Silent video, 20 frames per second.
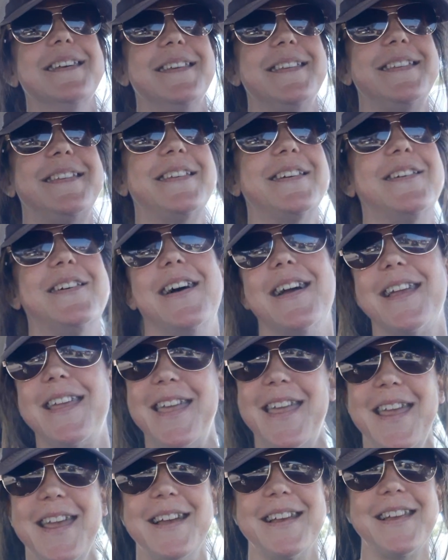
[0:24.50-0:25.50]
So I
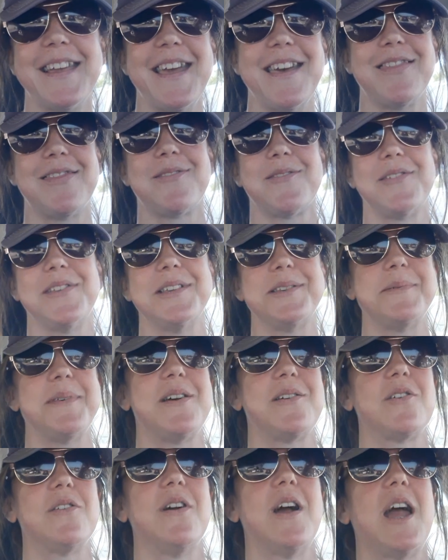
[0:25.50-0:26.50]
can't get through this
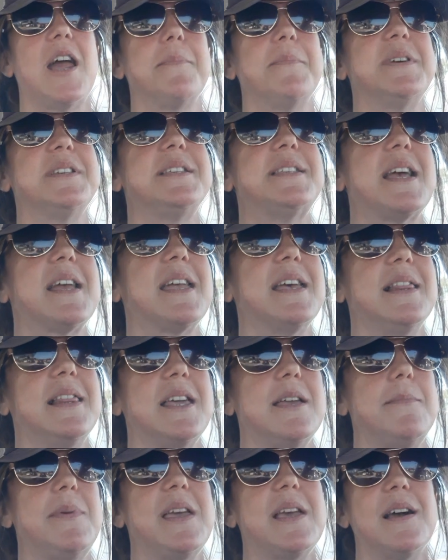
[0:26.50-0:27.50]
without crying. But
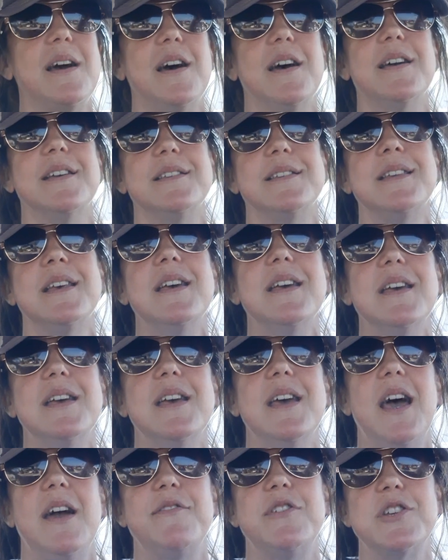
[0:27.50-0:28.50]
secondly, because
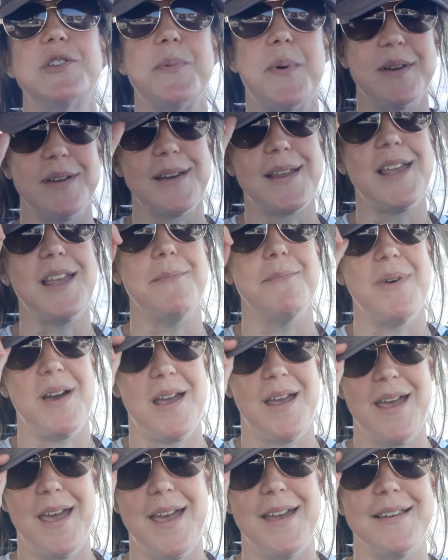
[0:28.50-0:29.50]
I've just wanted to keep my
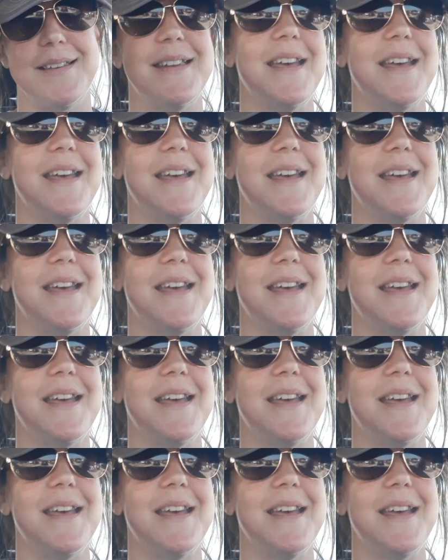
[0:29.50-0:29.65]
head